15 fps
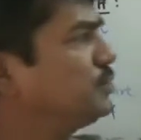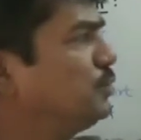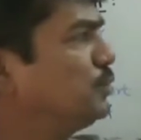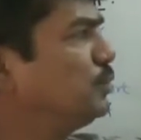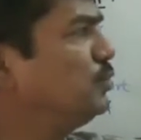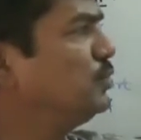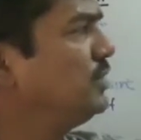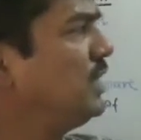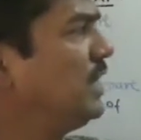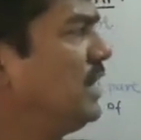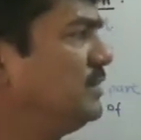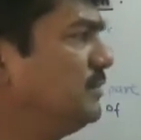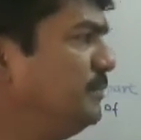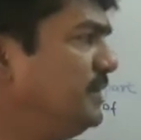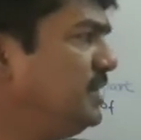crown,
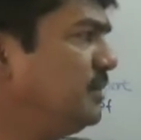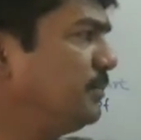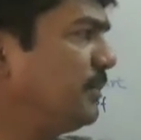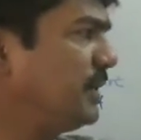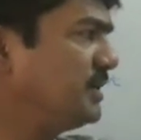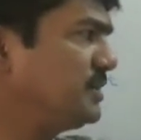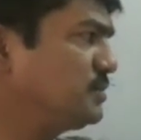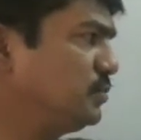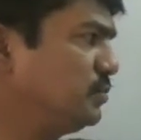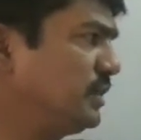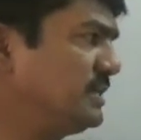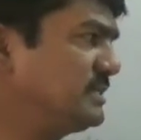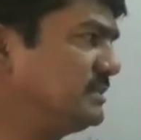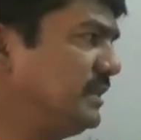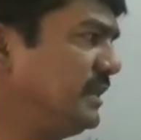and the middle part is known
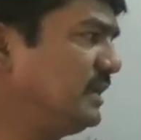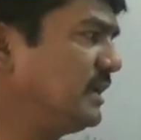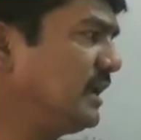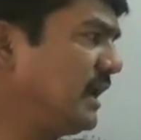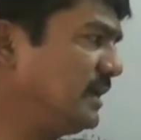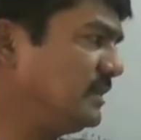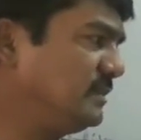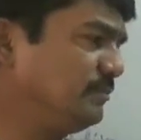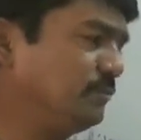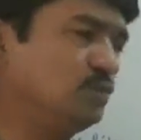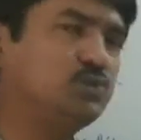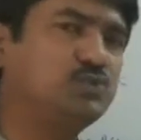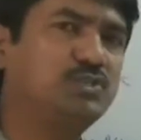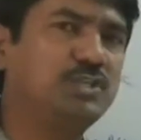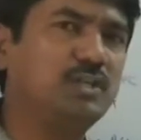as neck, and the
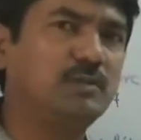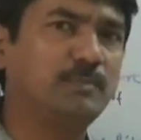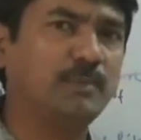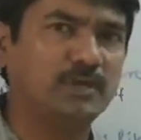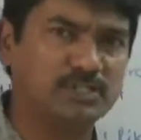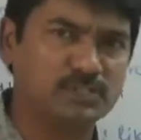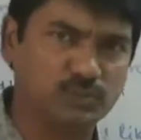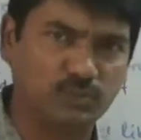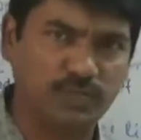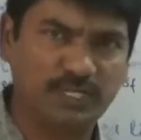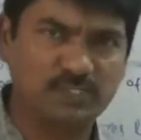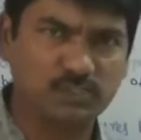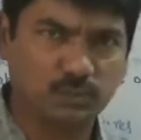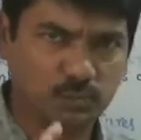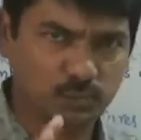posterior part is known
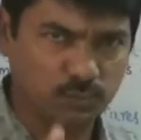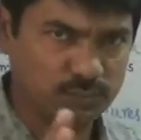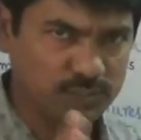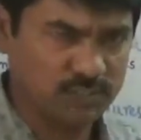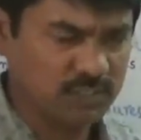as root.